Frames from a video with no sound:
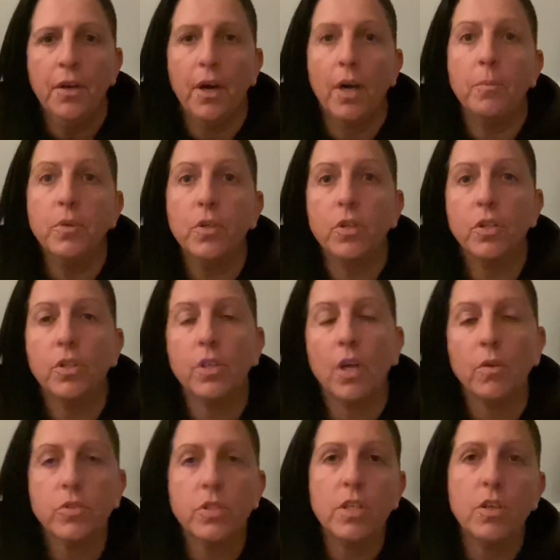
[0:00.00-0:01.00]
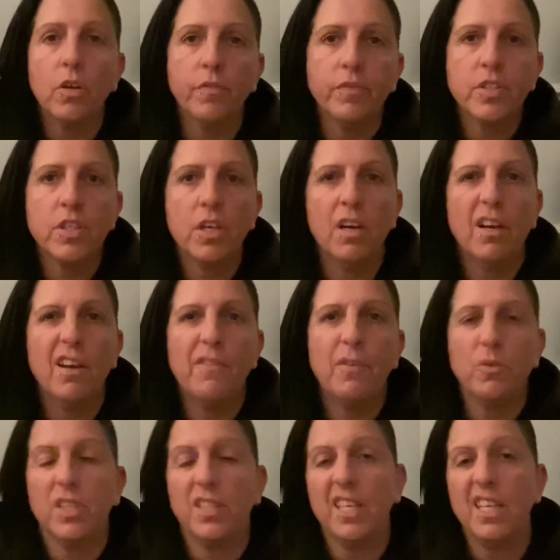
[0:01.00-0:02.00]
You could go to the officer. If it
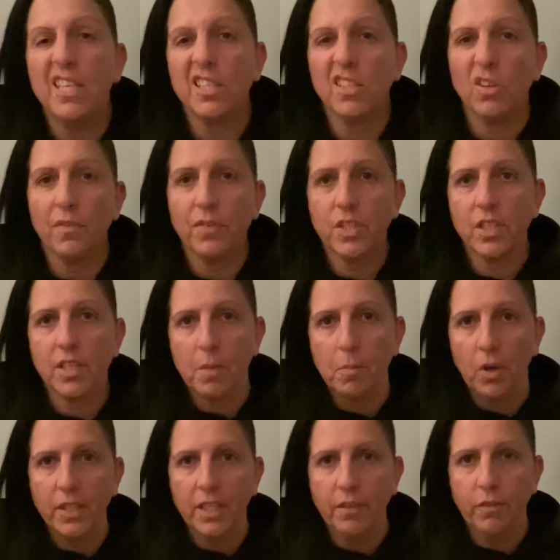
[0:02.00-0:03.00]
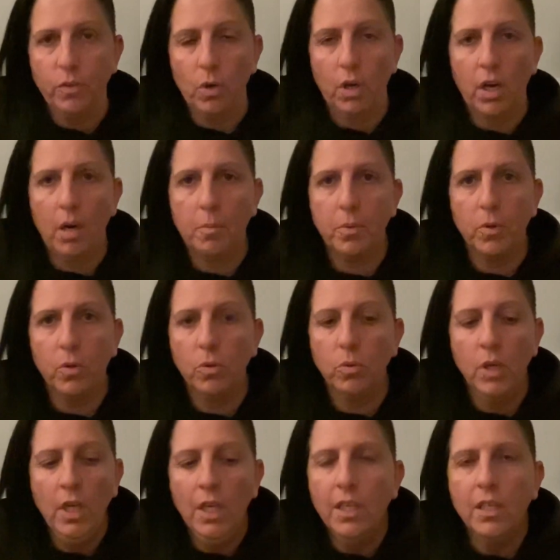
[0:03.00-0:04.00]
was a decent officer, they might give you a couple.
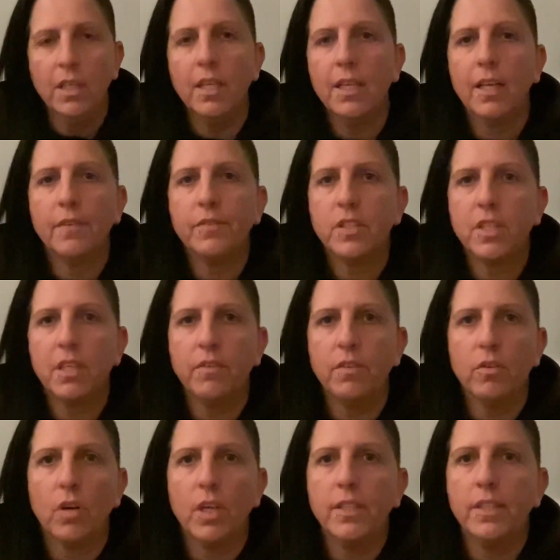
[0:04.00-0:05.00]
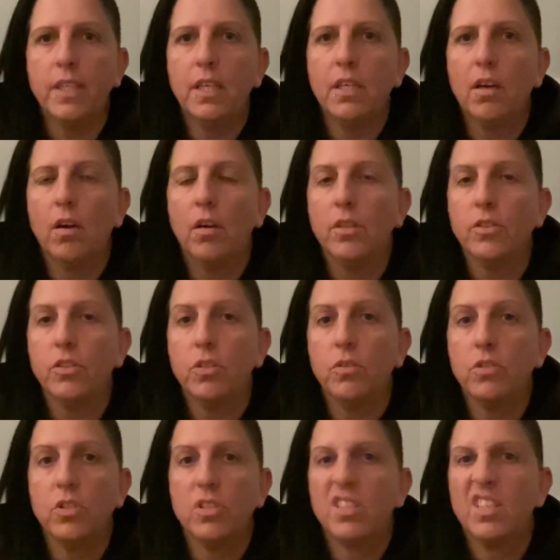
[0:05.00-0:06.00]
You didn't have to give your ID card. You
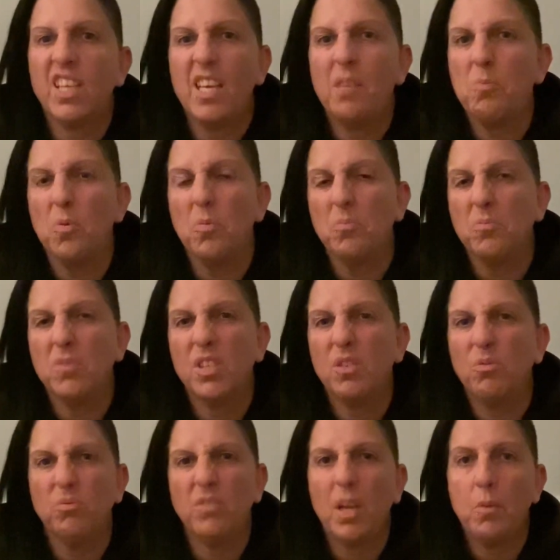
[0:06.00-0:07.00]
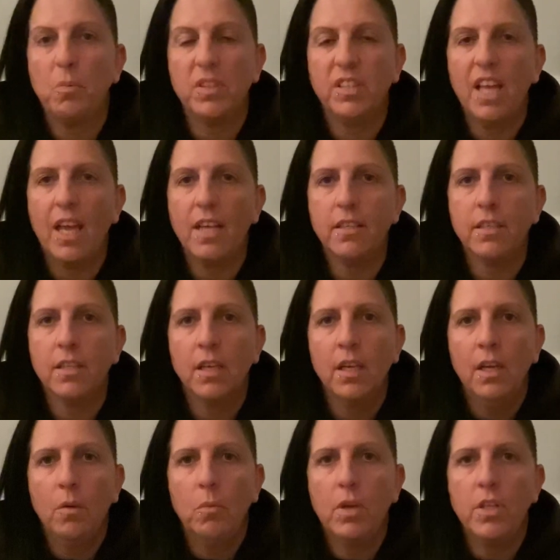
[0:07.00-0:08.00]
just keep them till they were dead.
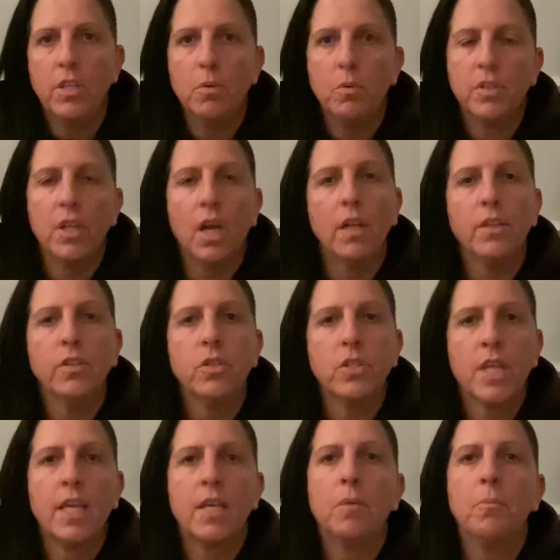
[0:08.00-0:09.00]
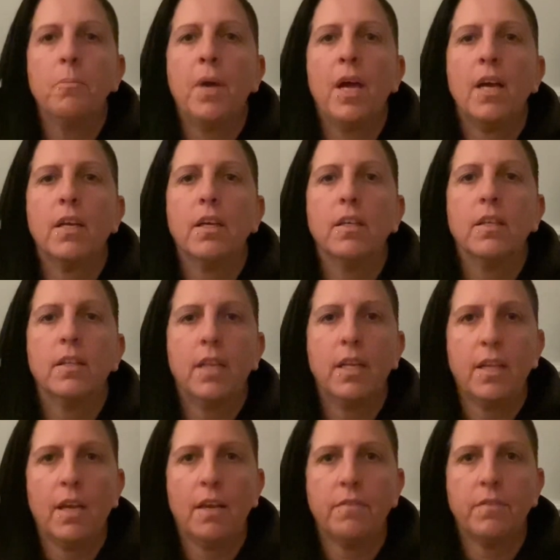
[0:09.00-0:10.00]
When you were done, you take them back. They'd
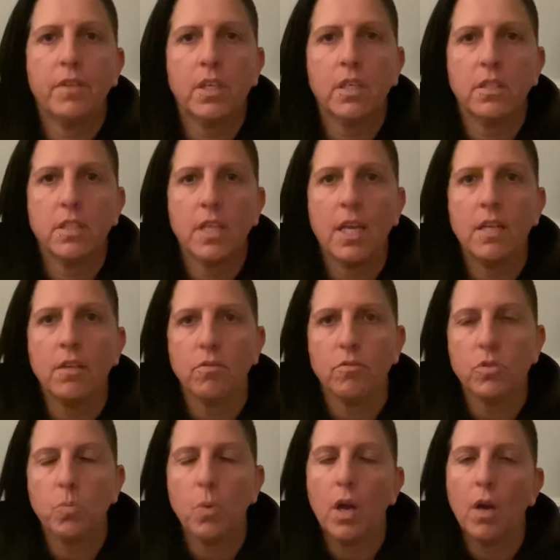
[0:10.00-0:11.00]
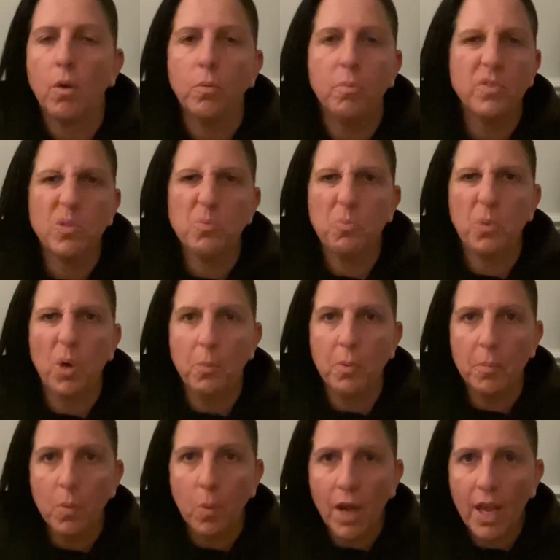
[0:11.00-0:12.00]
have the container as well. Just pop
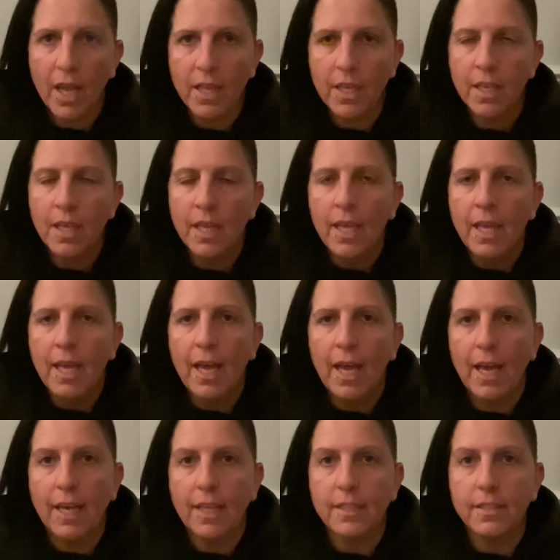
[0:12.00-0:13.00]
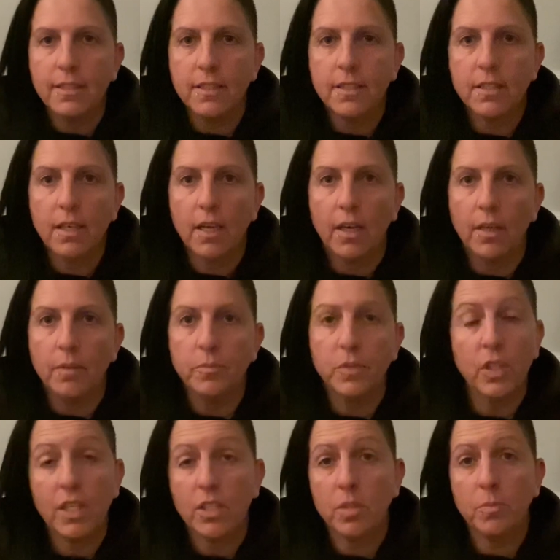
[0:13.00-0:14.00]
them away, and you
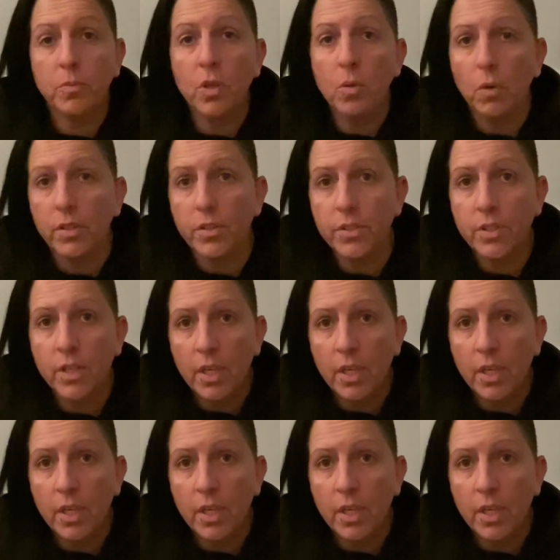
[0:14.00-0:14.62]
get some new ones.